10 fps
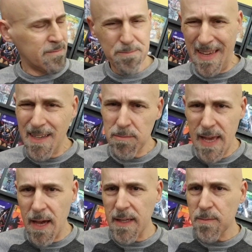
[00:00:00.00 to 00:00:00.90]
pink
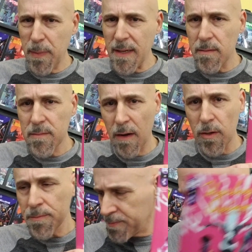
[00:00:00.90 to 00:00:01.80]

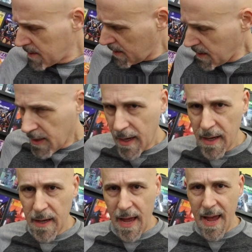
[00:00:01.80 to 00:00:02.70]
cover.
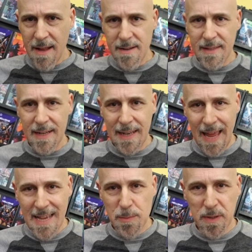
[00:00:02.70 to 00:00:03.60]
And then
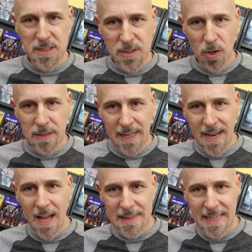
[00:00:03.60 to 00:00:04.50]
last but certainly
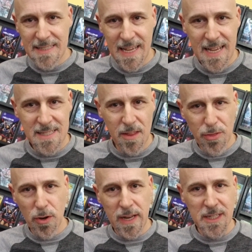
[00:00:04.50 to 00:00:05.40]
not least is the
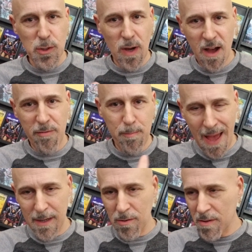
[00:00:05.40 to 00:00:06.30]
third issue of
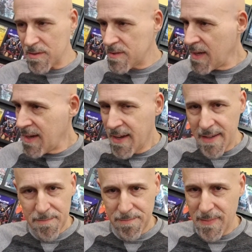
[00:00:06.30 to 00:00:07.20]
Batgirls.
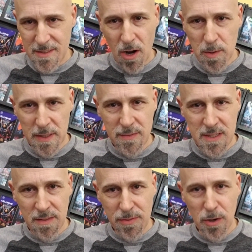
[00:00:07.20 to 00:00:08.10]
It's hard to believe it's
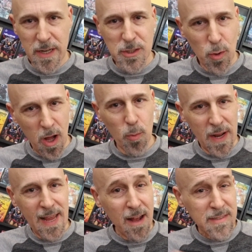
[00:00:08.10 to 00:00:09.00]
on the third issue
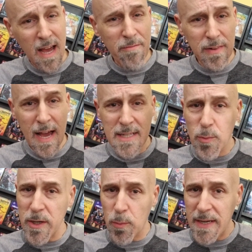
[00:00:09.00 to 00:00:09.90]
already. How time flies
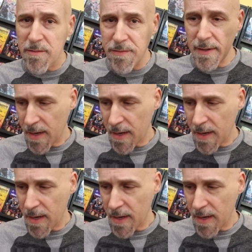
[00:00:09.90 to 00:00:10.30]
when you're reading fun